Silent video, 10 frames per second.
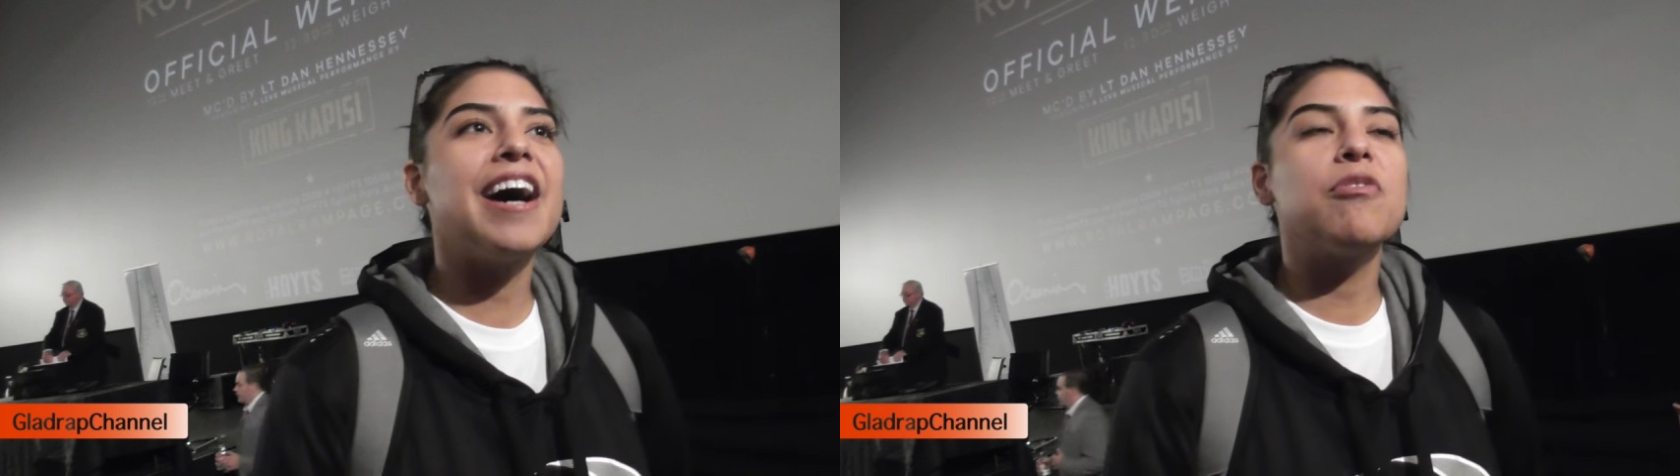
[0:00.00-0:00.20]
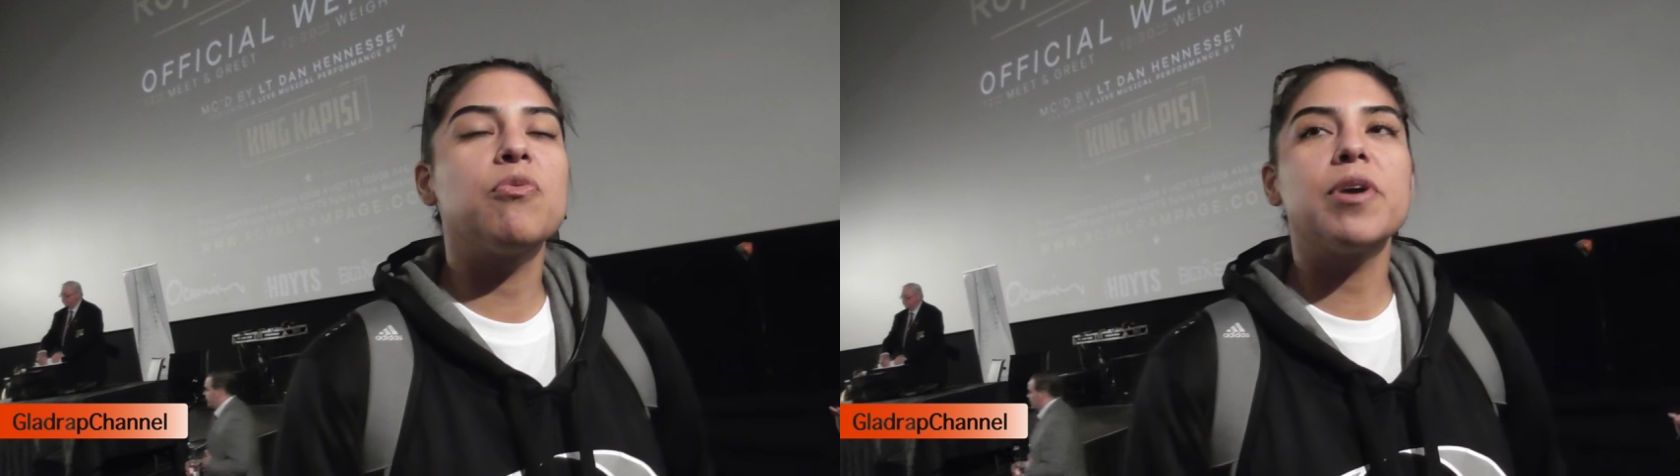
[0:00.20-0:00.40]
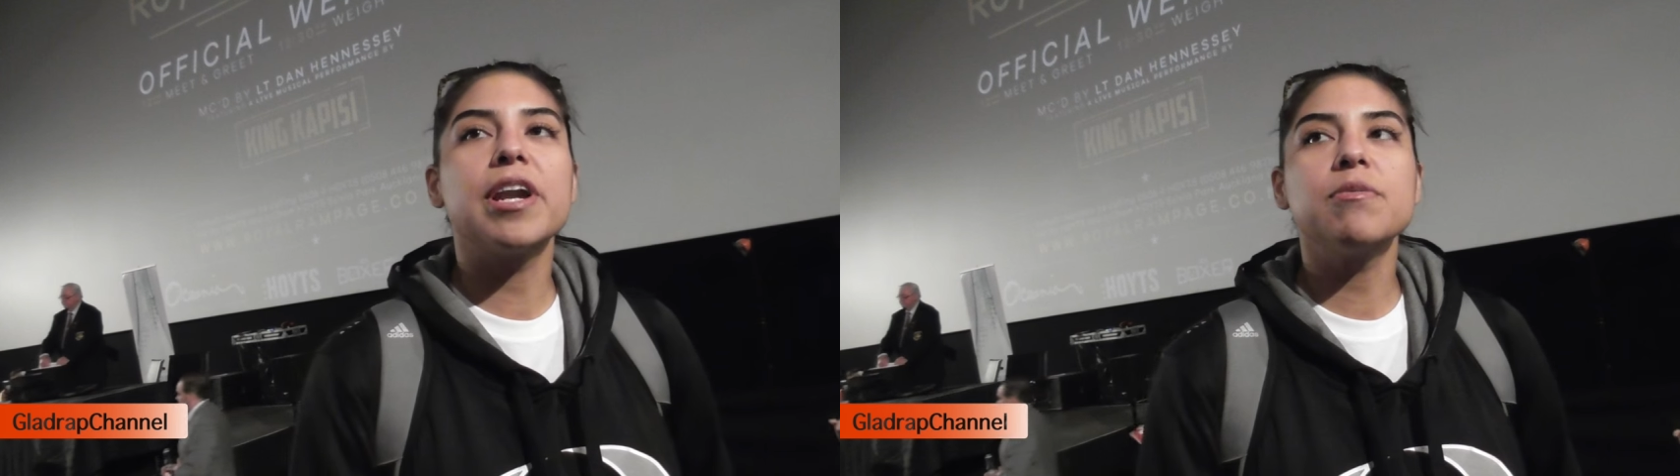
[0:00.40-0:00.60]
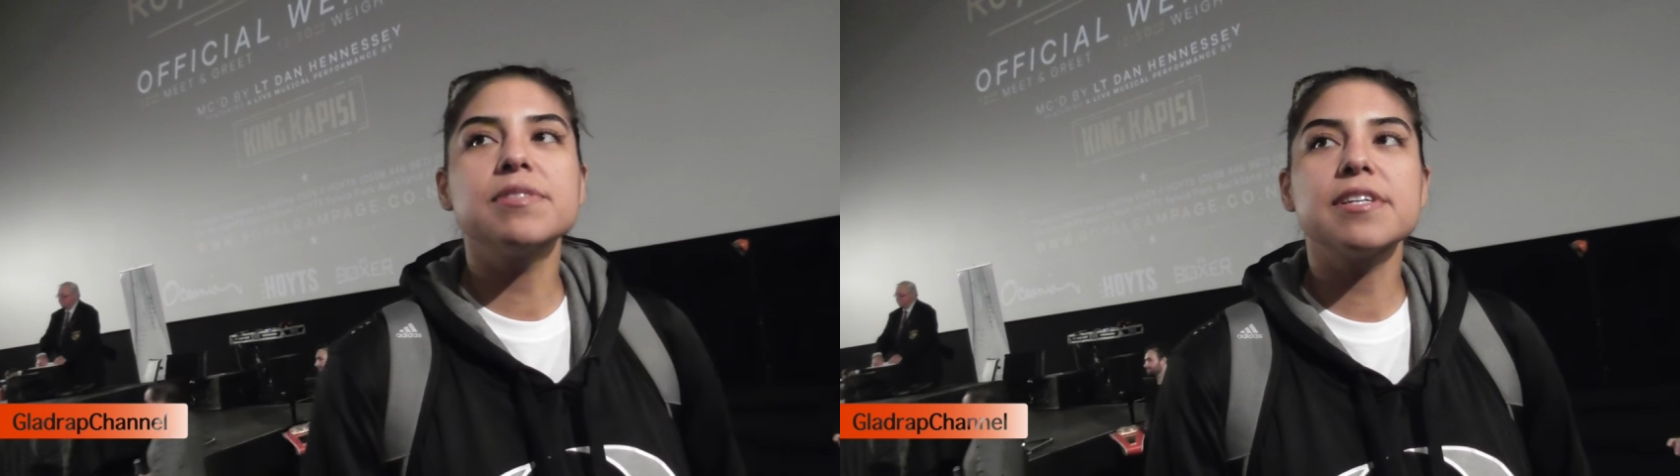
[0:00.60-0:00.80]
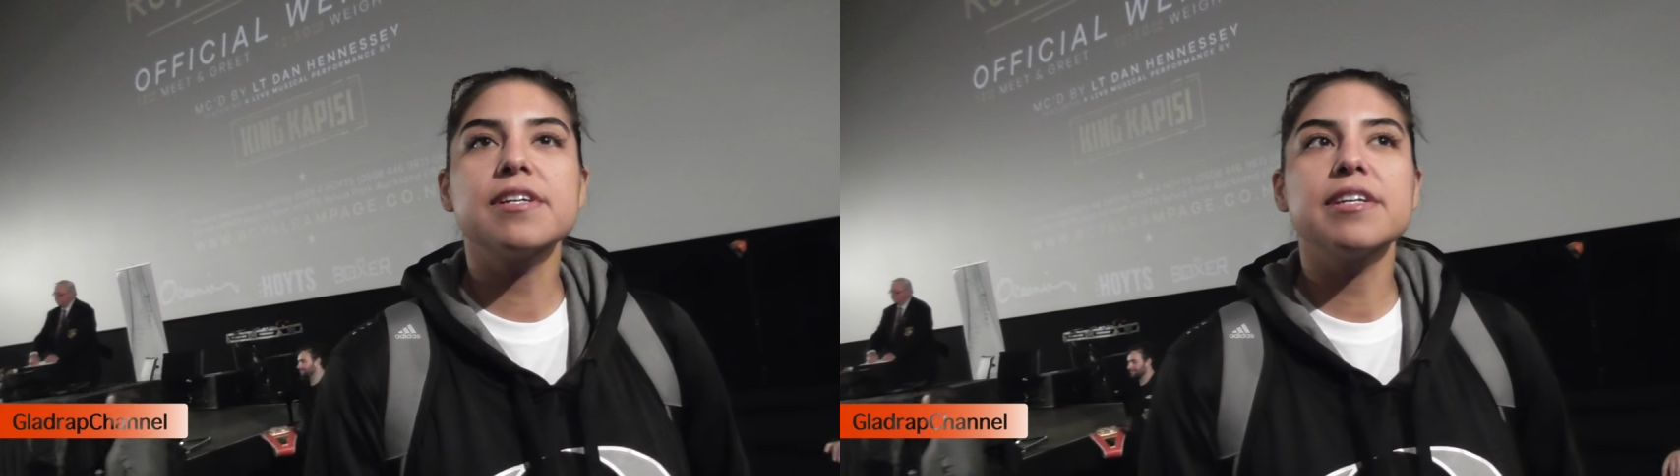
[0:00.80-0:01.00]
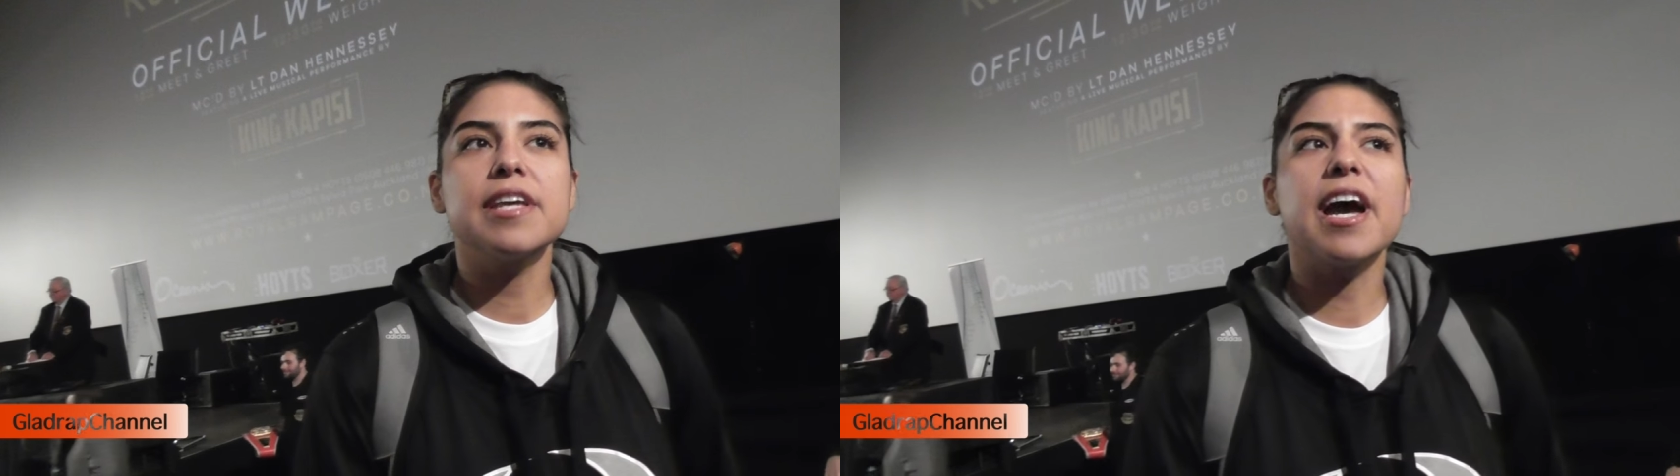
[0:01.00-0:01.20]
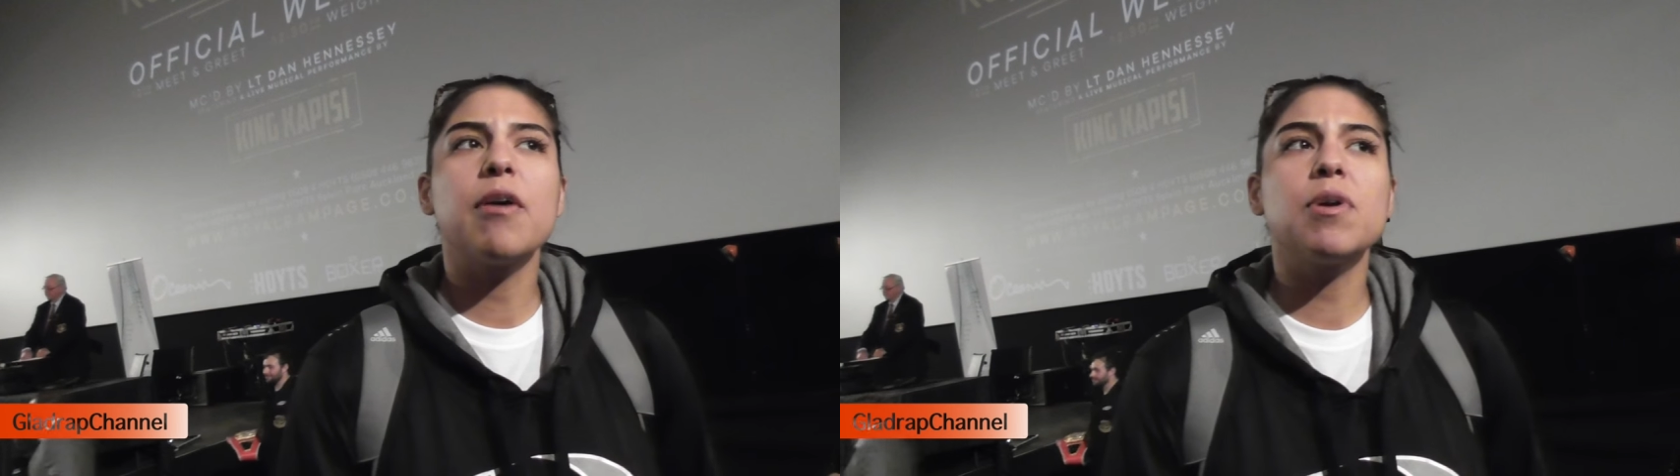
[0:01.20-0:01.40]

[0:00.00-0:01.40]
uh, when I was there, yeah,